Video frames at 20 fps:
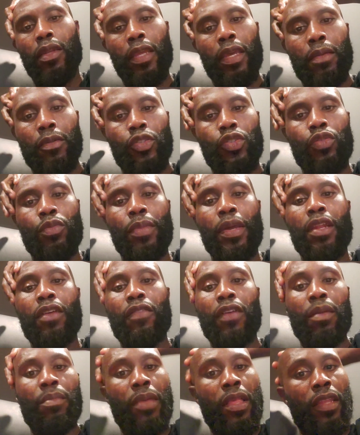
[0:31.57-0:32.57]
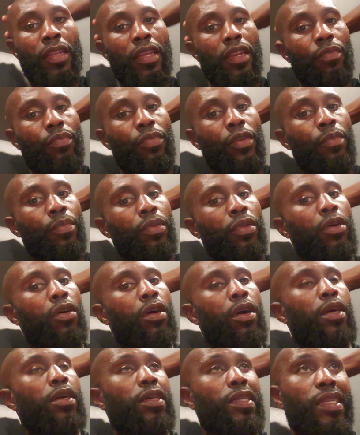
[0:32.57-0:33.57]
that too many of our melanated people
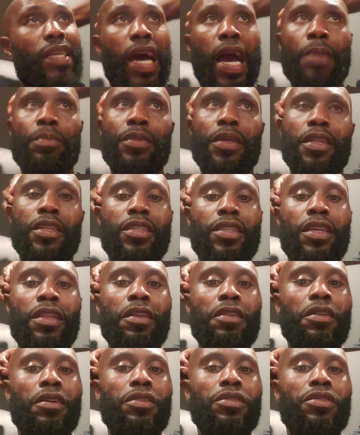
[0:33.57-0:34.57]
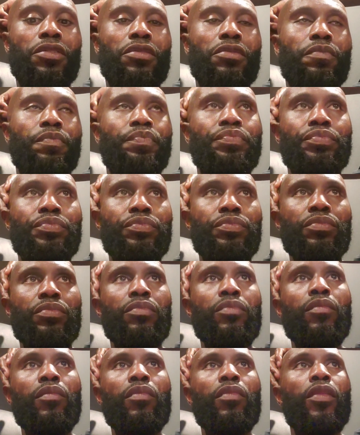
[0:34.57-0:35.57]
are adopting is killing us.
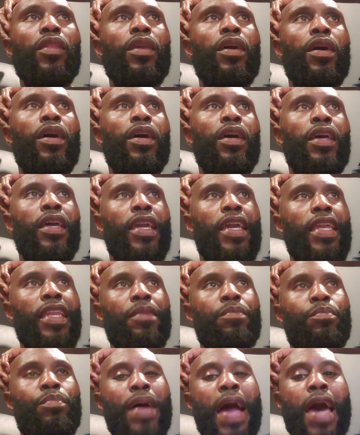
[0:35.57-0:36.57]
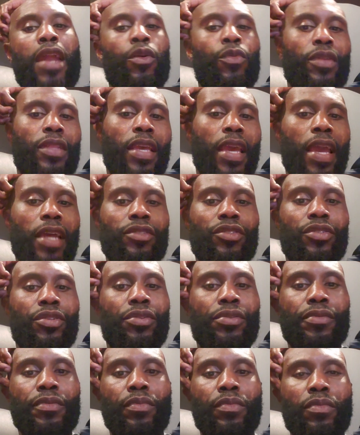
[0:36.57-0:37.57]
He didn't battle with
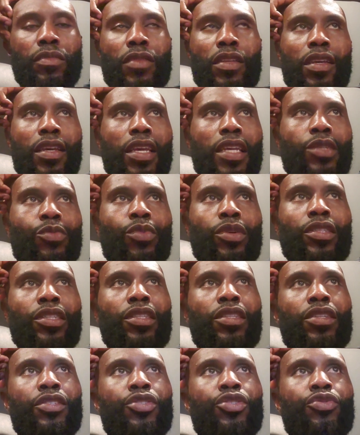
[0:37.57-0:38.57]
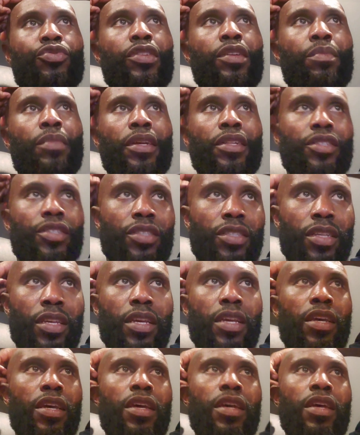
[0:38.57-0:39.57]
cancer. It wasn't the treatments
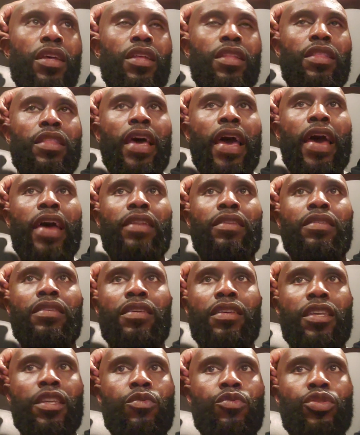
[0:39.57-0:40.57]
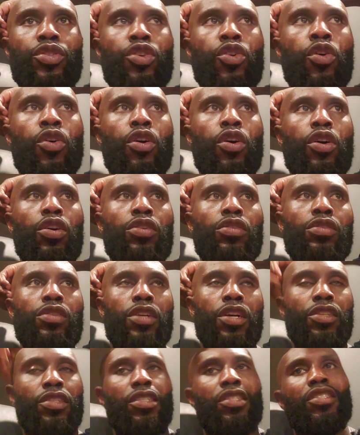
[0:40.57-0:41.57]
that he was go
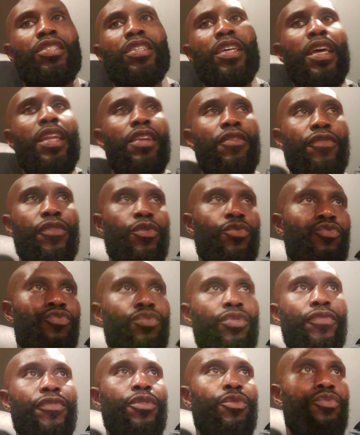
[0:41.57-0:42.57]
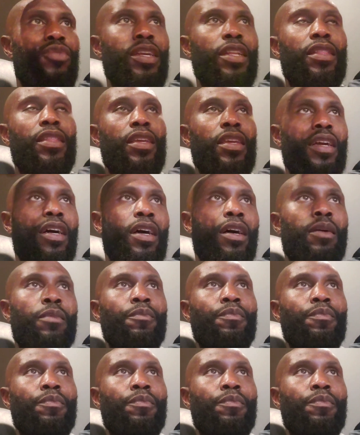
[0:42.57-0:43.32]
because it said if you read the